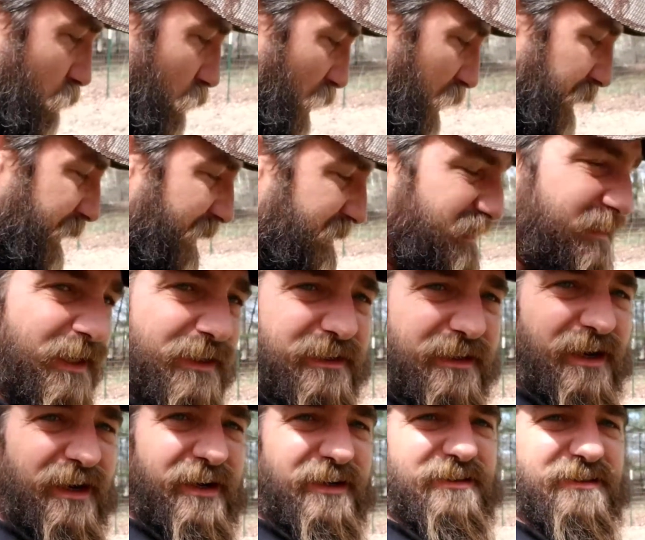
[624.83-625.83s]
like I said,
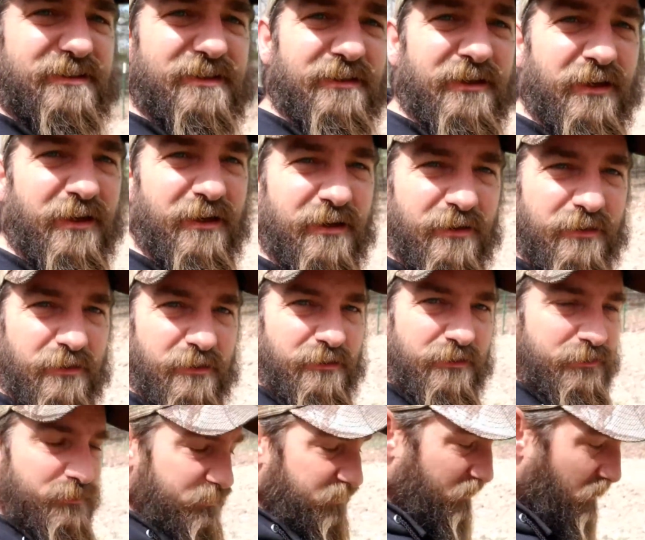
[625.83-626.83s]
guys,
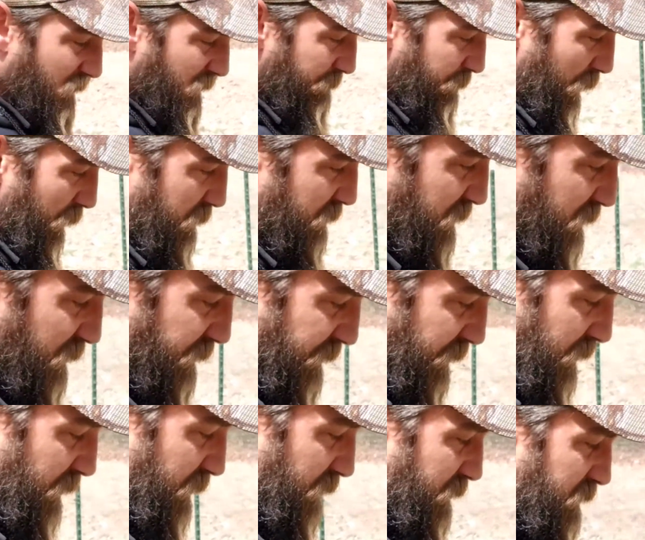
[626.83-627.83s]
sorry about
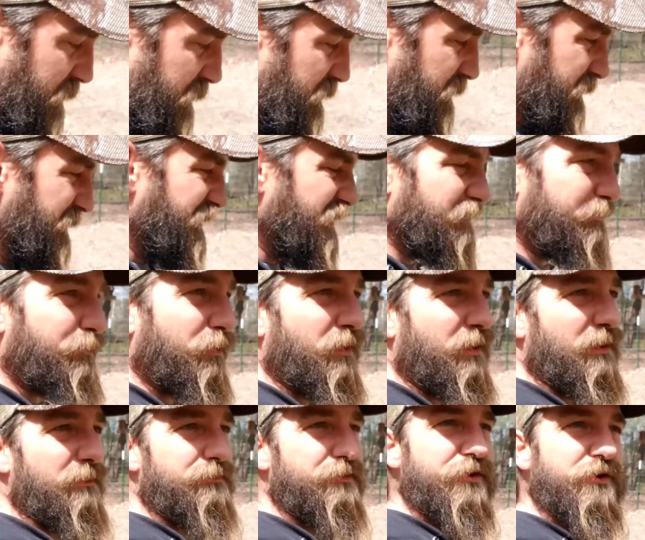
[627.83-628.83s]
the
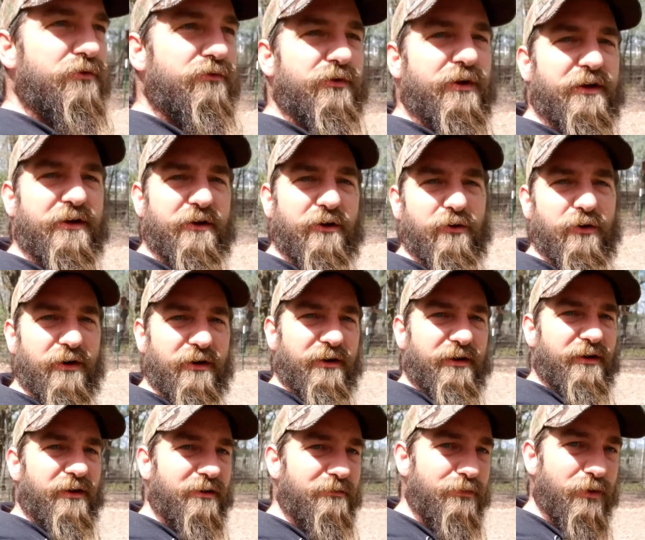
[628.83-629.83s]
impromptu video
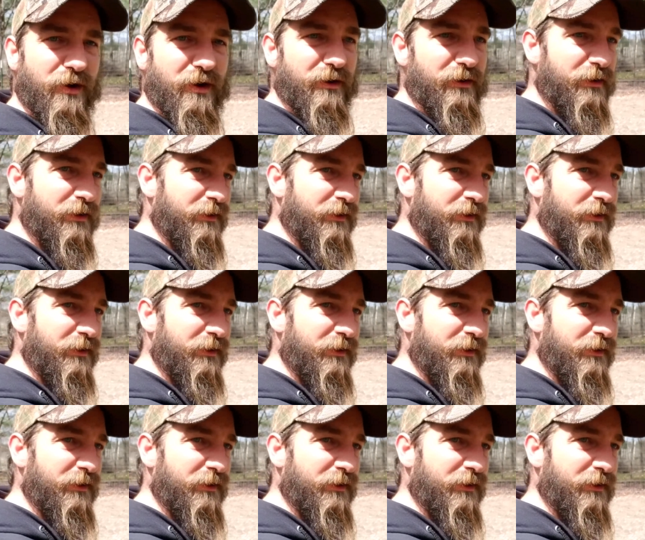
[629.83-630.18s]
today, but